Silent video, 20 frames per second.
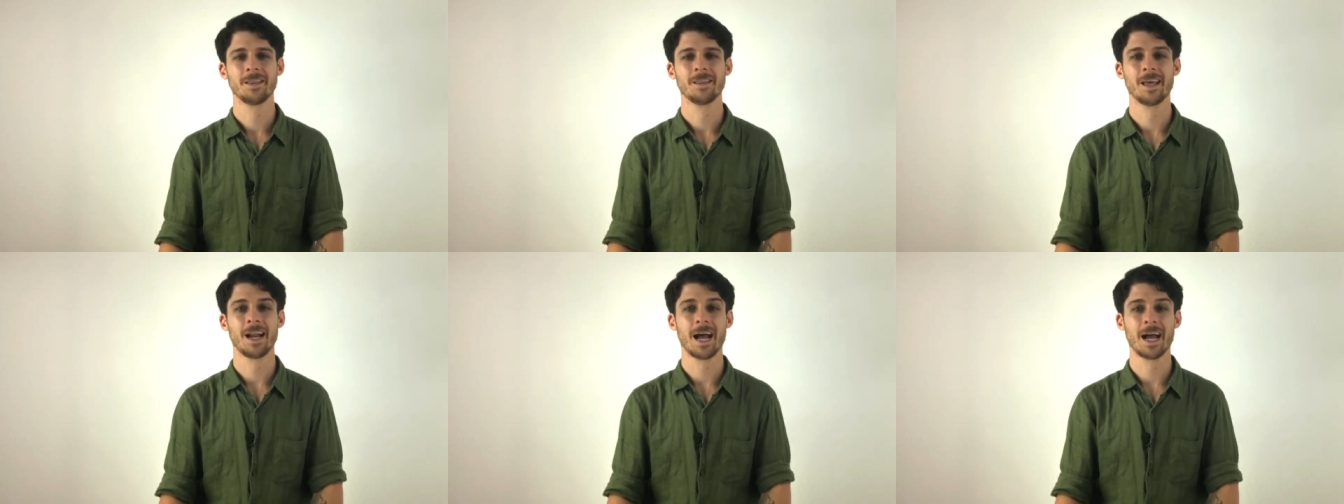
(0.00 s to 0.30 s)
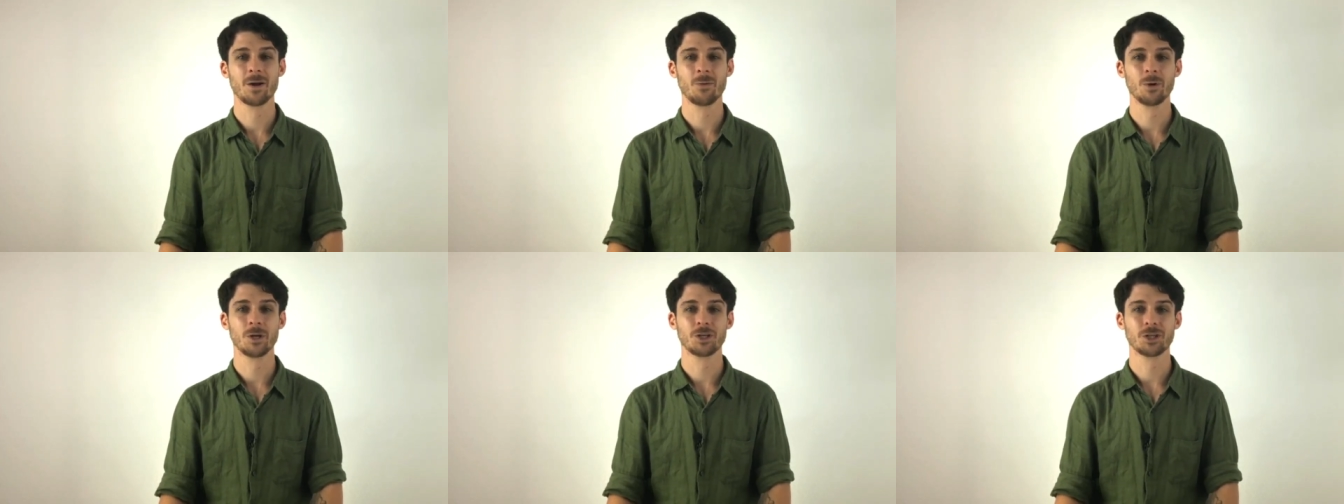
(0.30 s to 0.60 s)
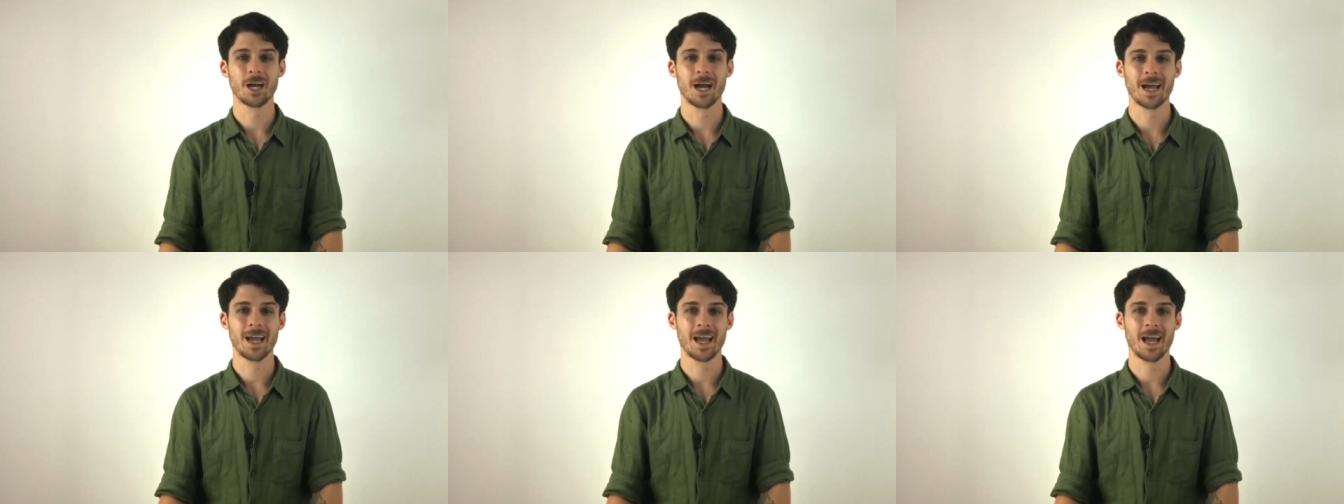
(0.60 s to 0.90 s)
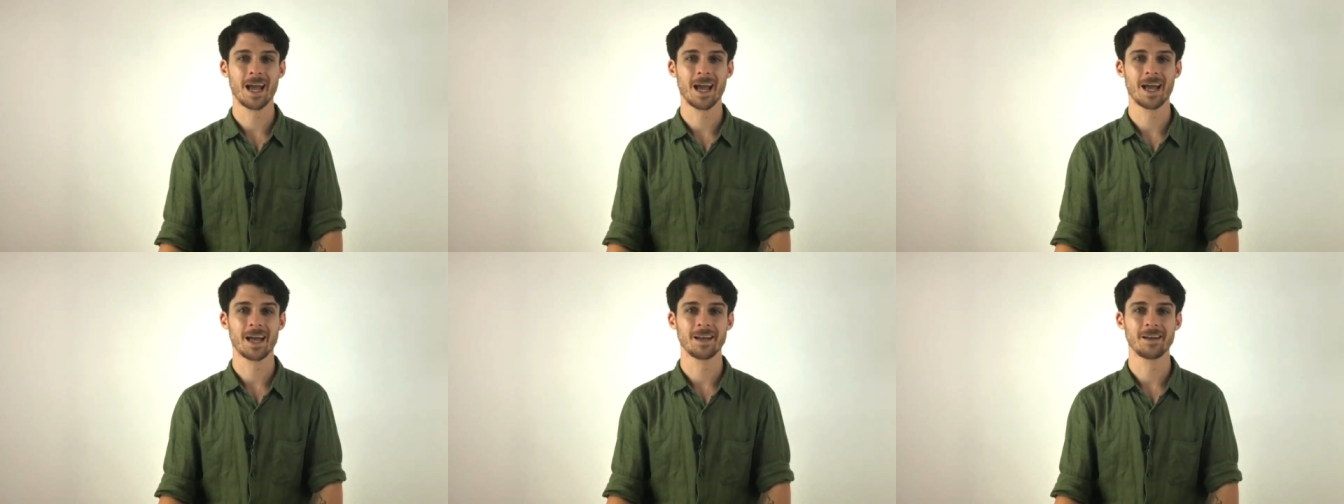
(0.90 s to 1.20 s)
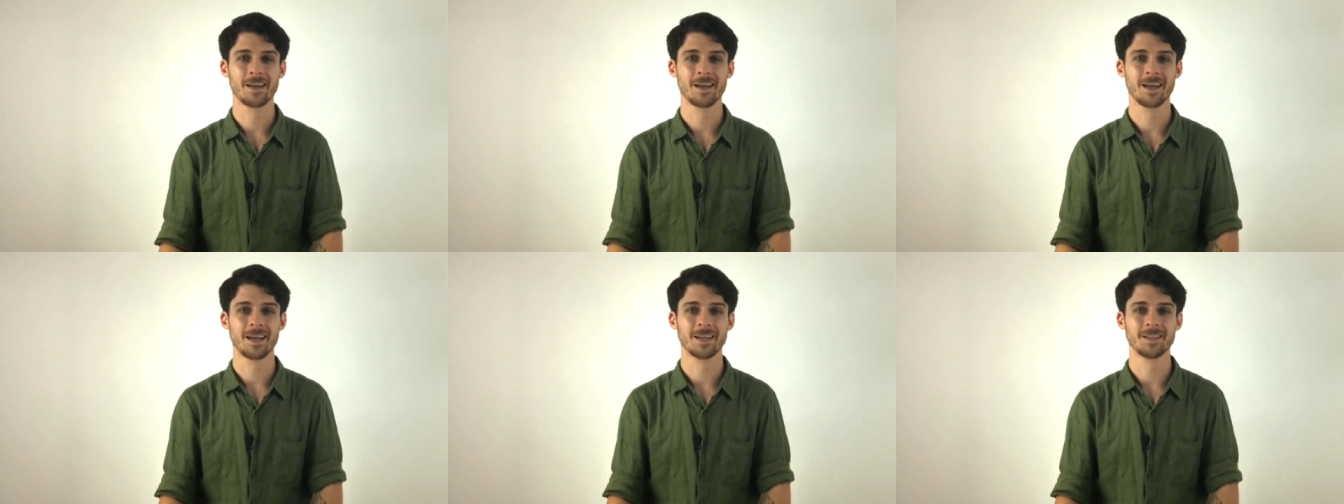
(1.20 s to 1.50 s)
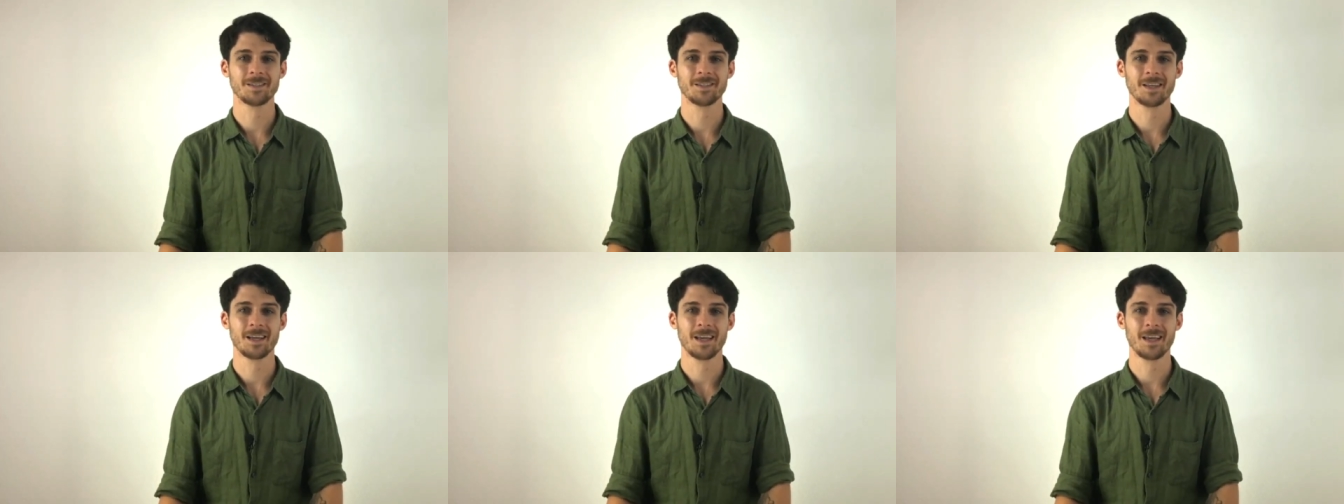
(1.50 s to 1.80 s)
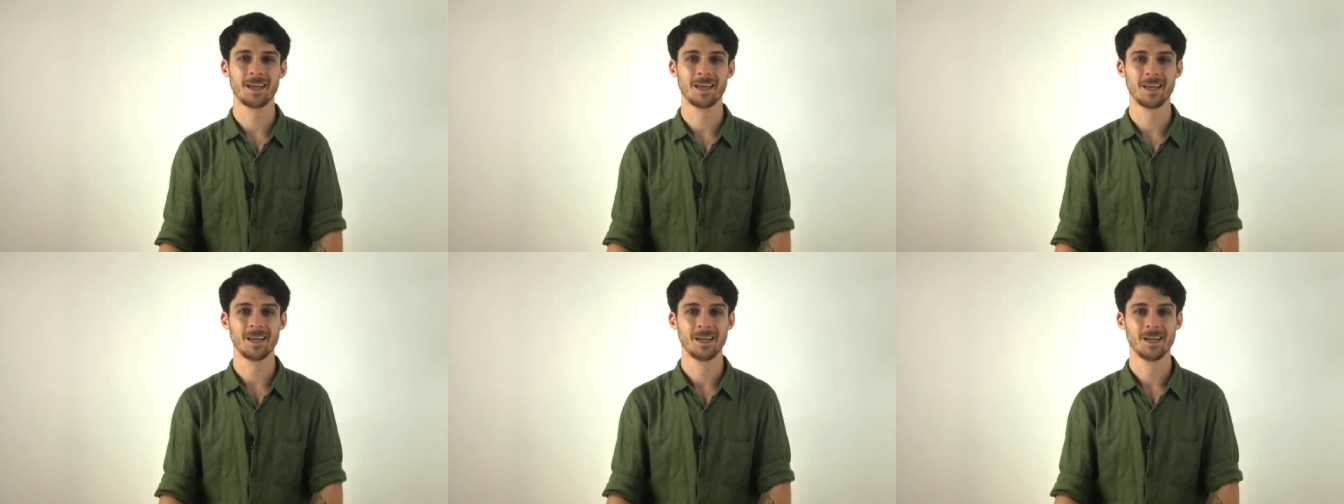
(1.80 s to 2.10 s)
that I wish I had as
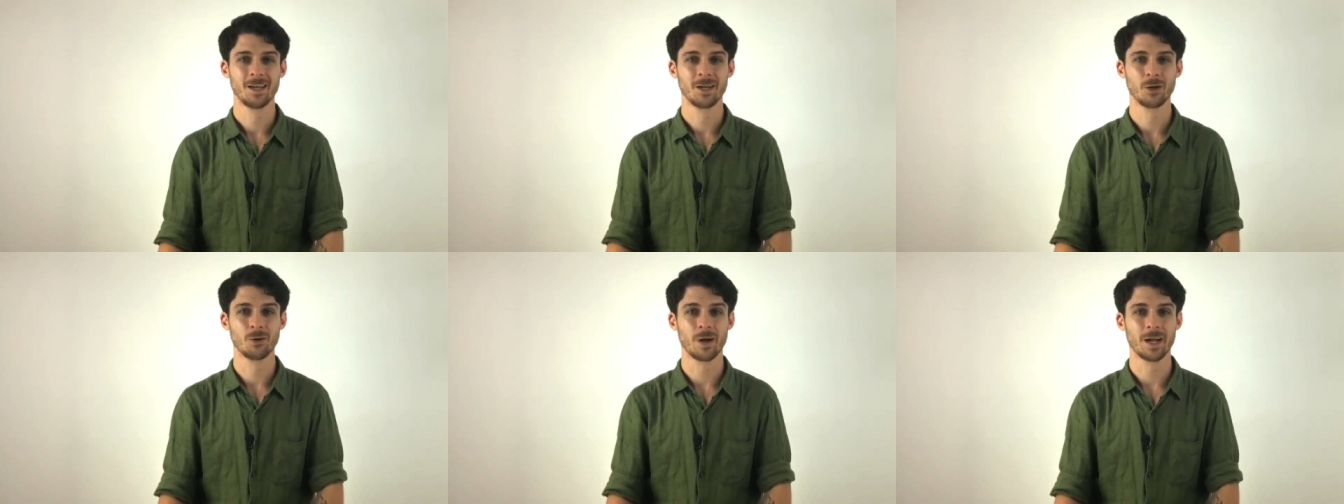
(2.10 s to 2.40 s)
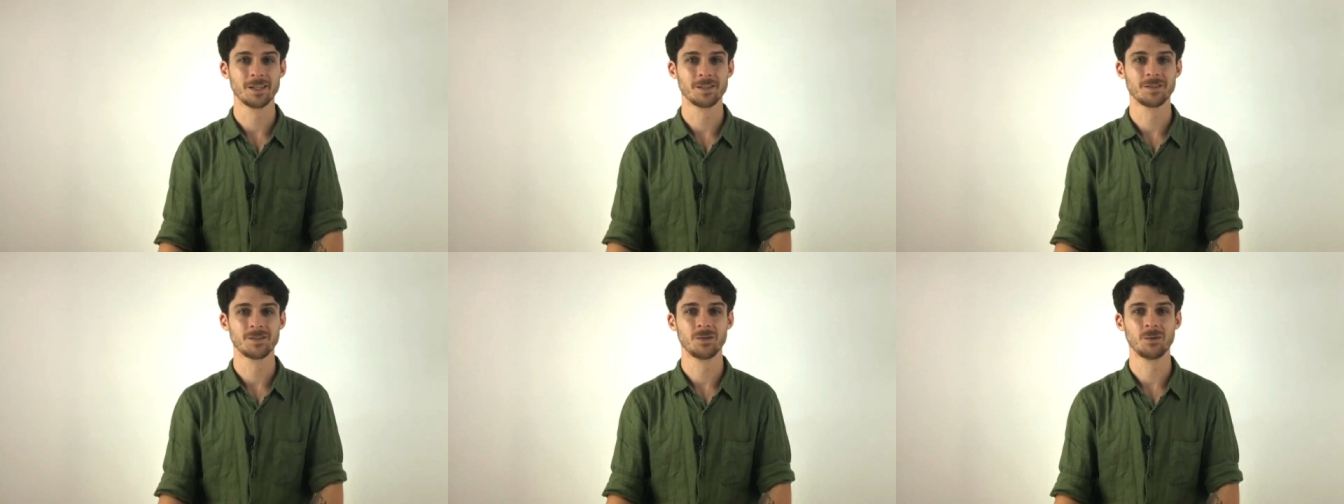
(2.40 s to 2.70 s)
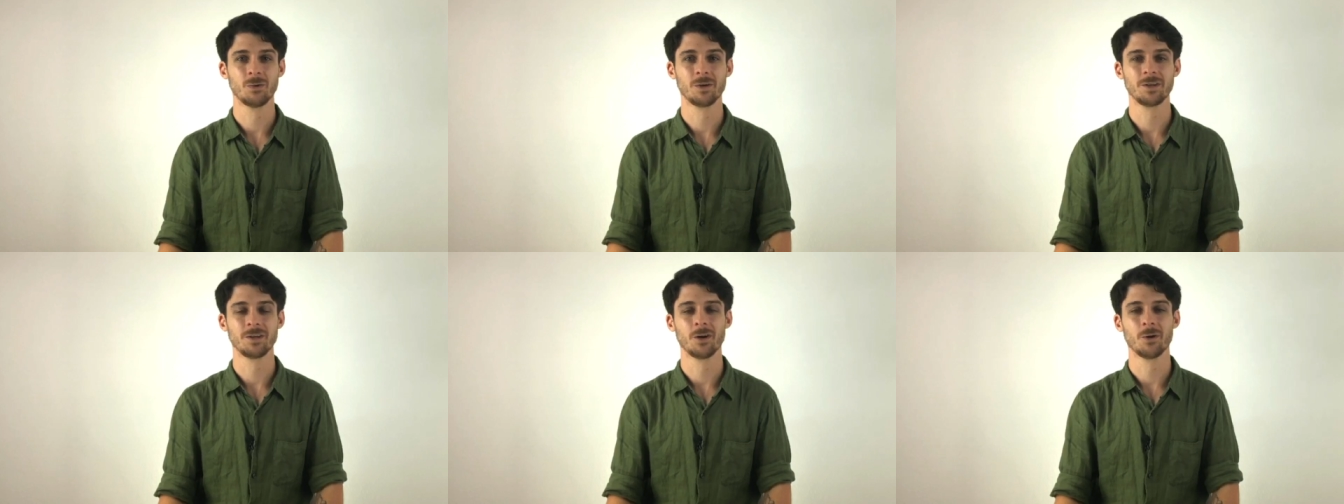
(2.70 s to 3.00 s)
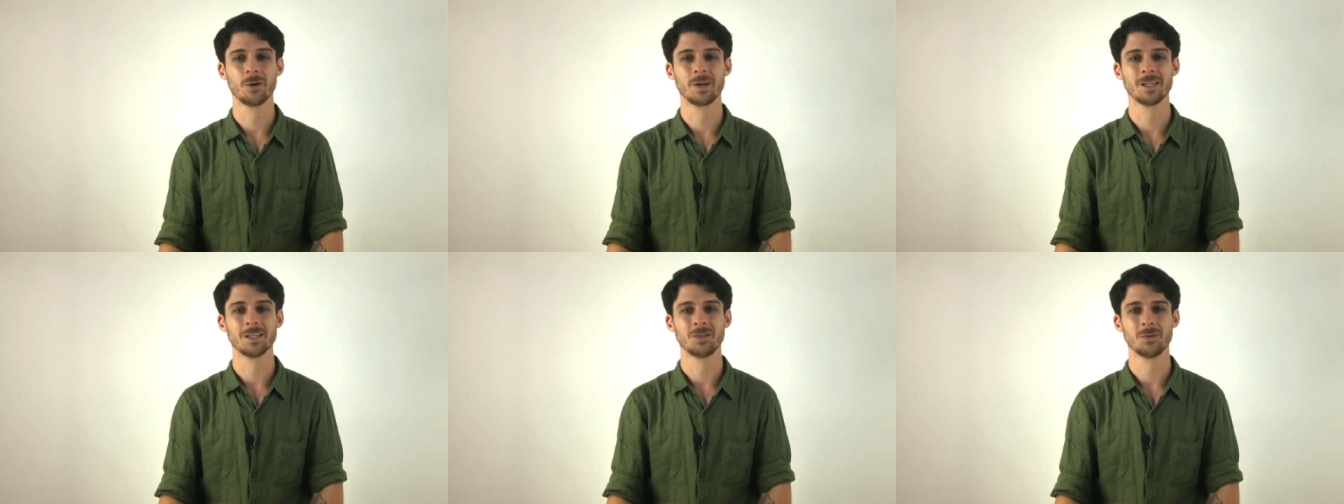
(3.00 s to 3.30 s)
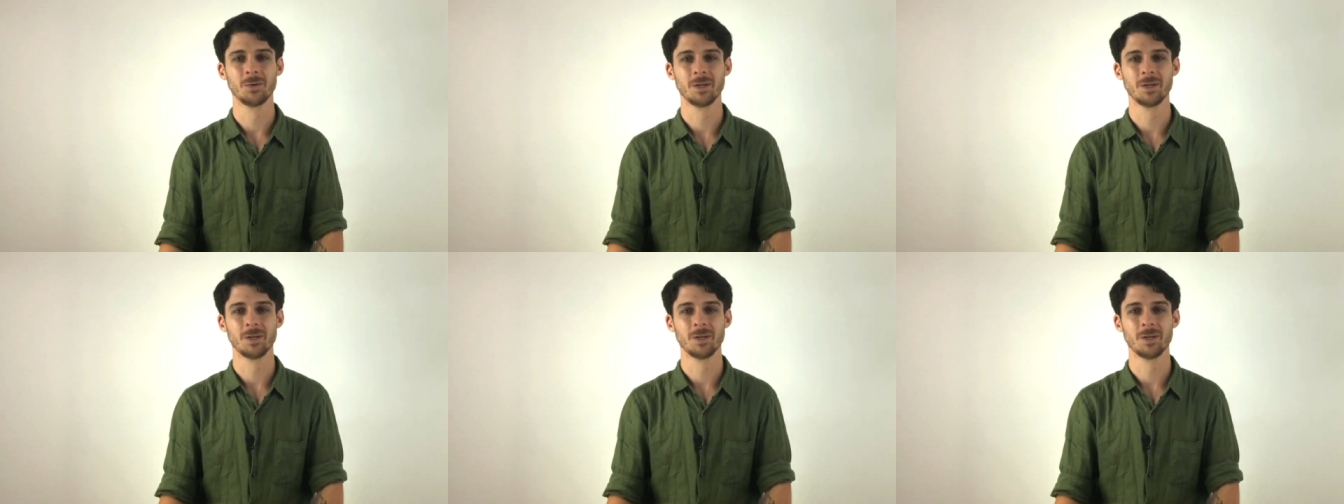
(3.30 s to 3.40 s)
a grad student going into